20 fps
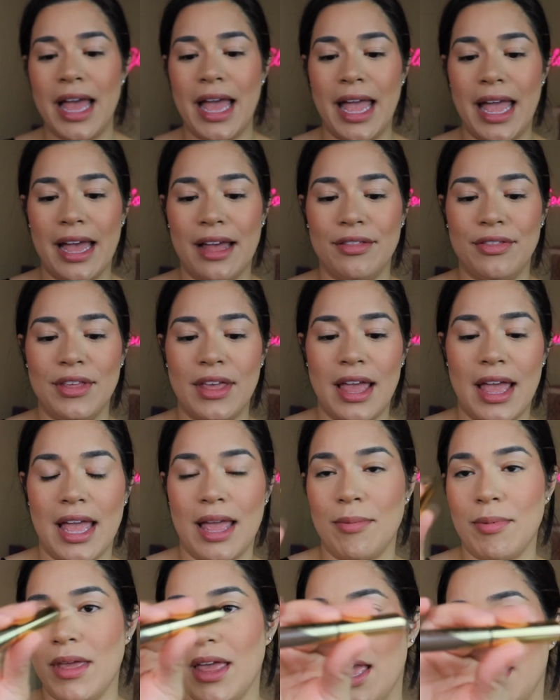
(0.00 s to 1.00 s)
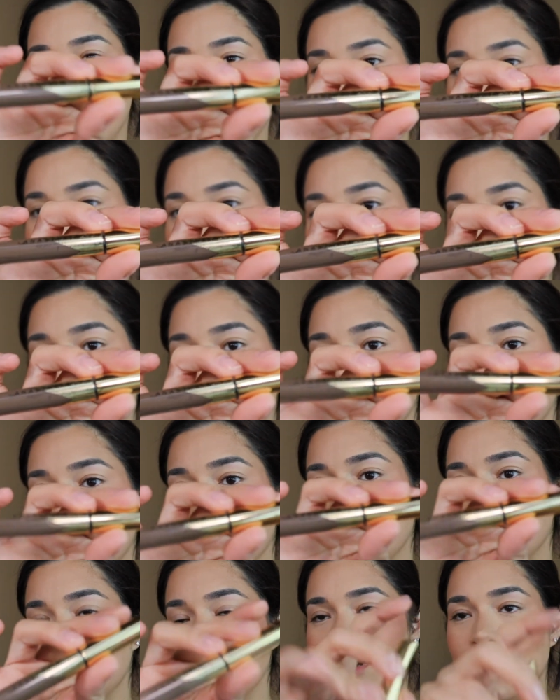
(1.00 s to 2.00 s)
And the ABH
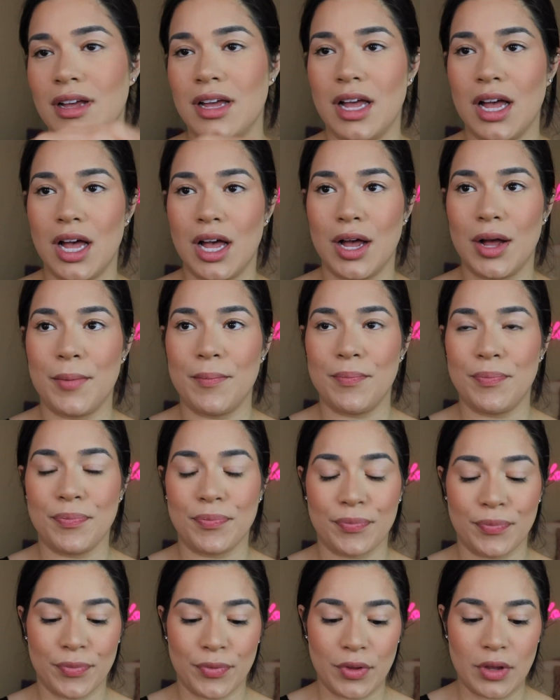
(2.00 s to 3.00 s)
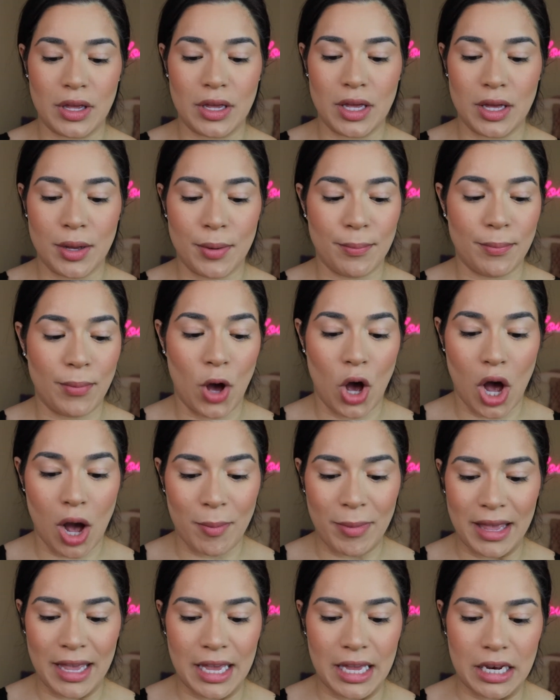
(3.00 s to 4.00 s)

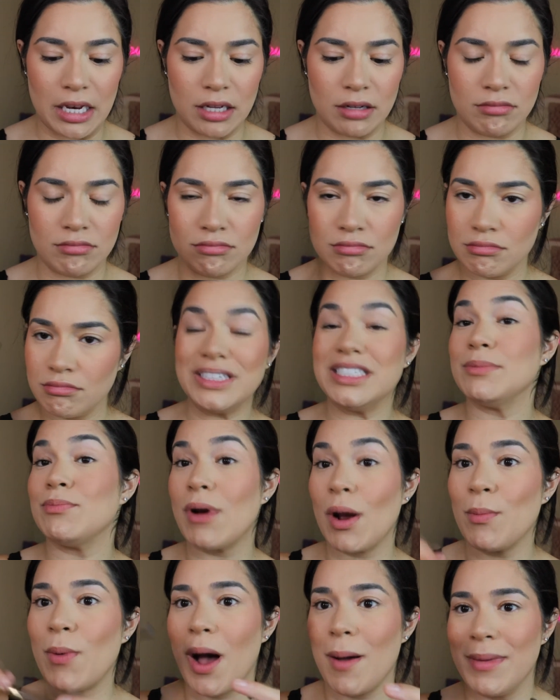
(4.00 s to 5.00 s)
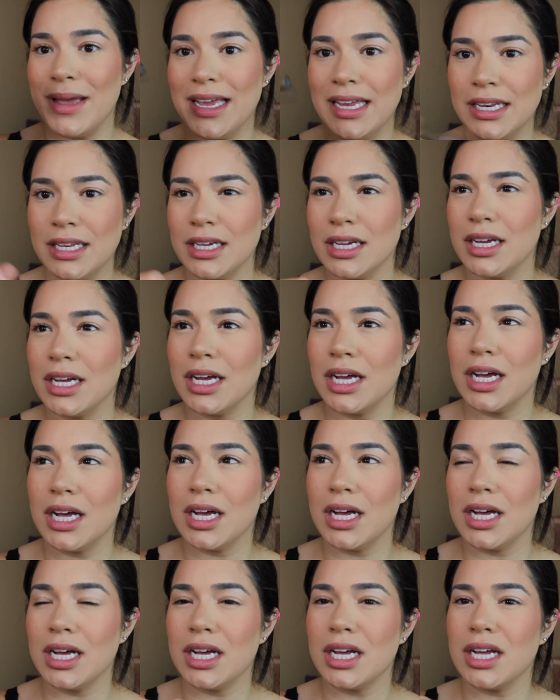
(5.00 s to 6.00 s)
pomade, dip brow pomade
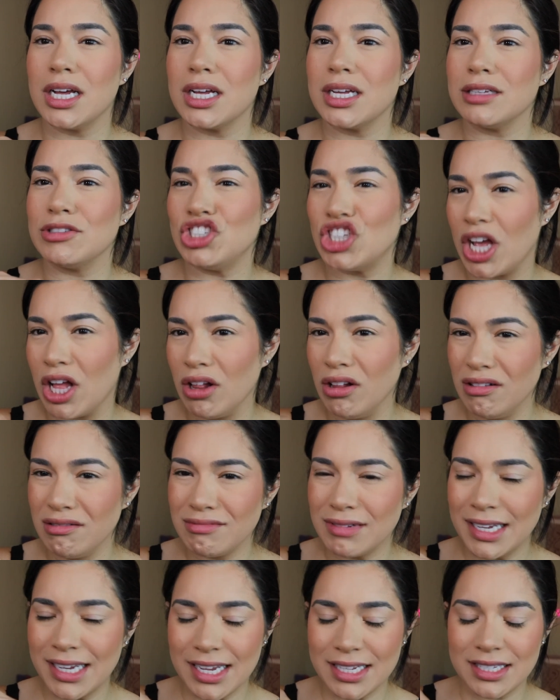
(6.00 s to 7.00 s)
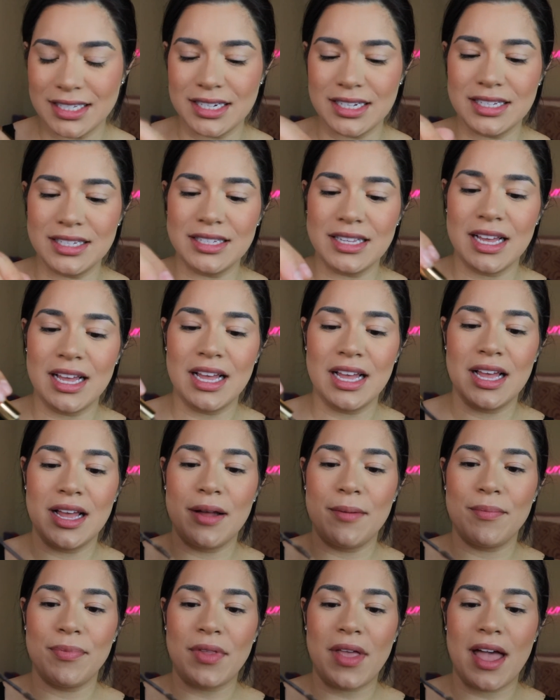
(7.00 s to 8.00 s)
gel, I guess it is.
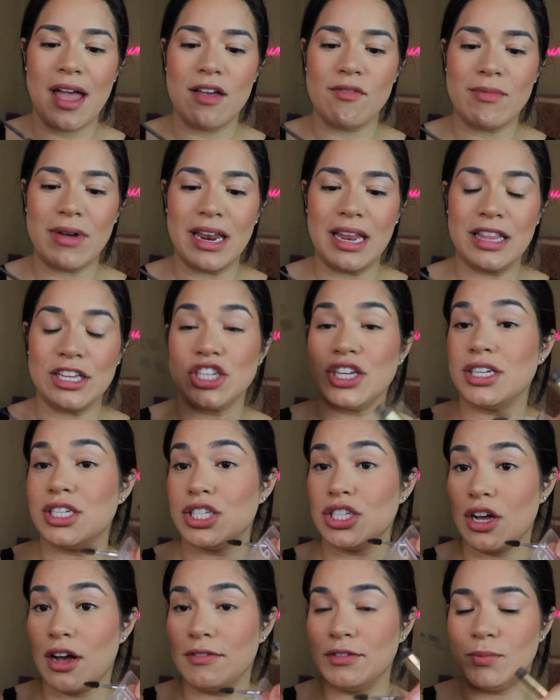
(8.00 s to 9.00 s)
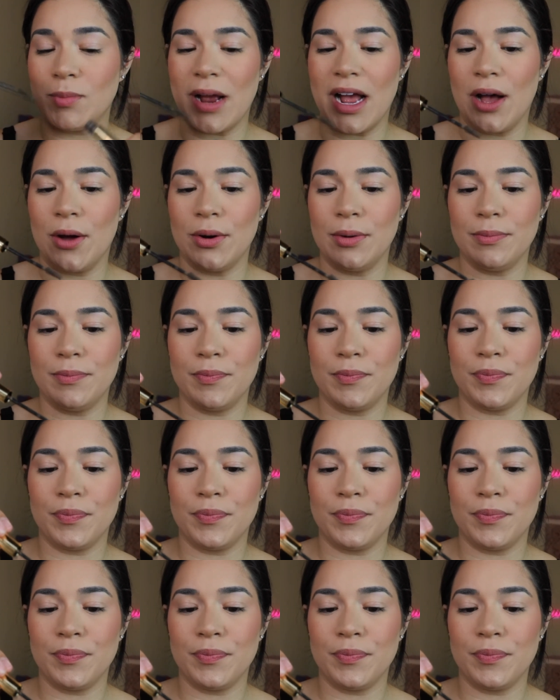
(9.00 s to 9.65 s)
I have mine in the shade soft brown.